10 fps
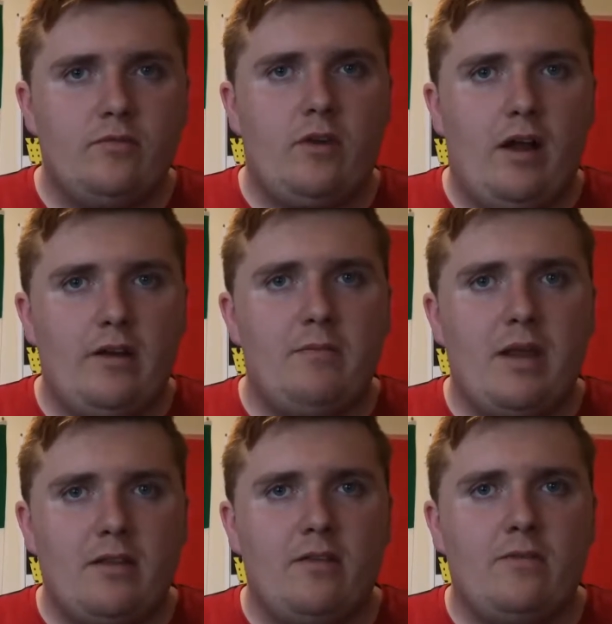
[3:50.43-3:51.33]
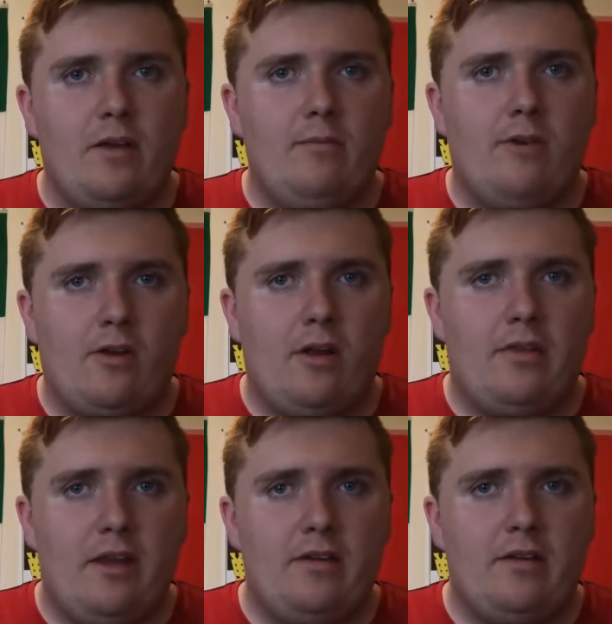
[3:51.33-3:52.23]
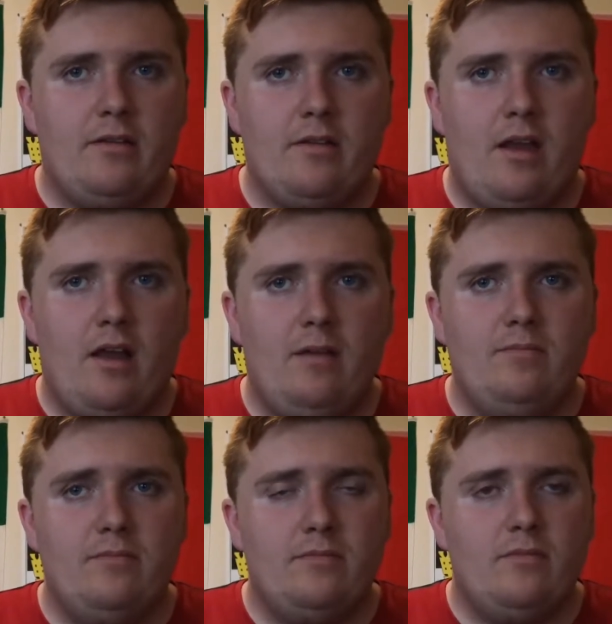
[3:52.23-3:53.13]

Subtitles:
trying to make this film look authentic at the time.